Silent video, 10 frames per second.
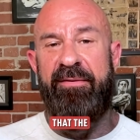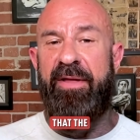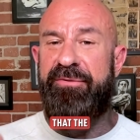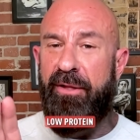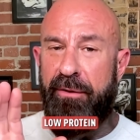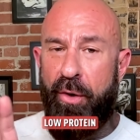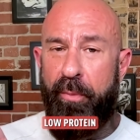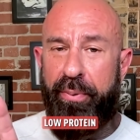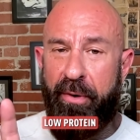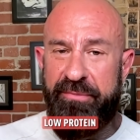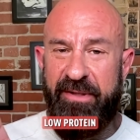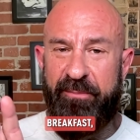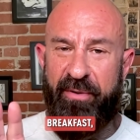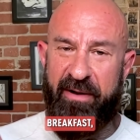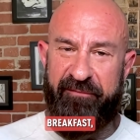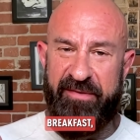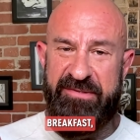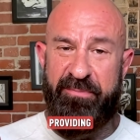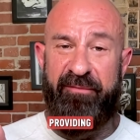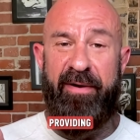that the low protein
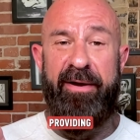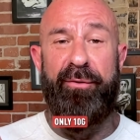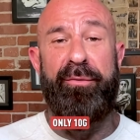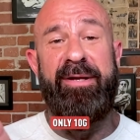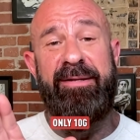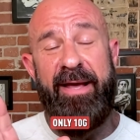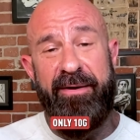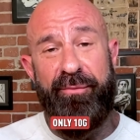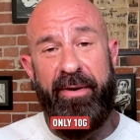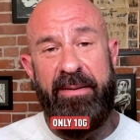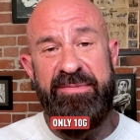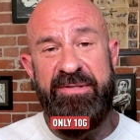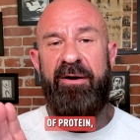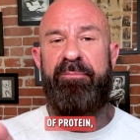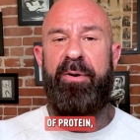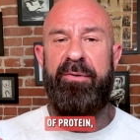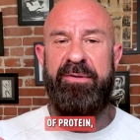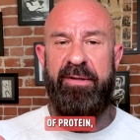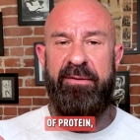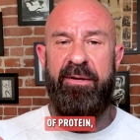breakfast, providing only 10 grams of
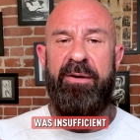protein,